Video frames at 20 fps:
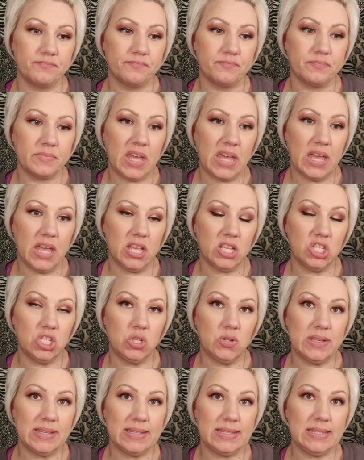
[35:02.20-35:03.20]
guess you
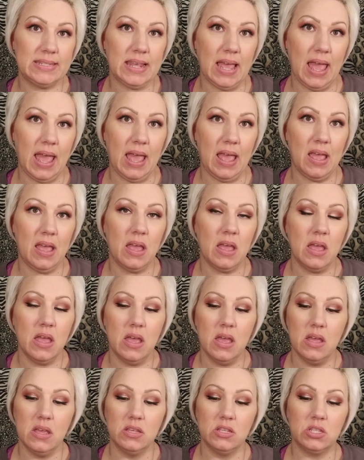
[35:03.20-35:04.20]
could say.
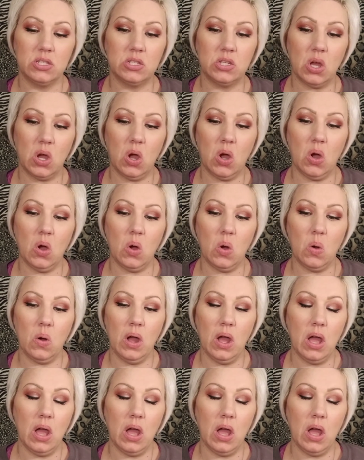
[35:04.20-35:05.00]
So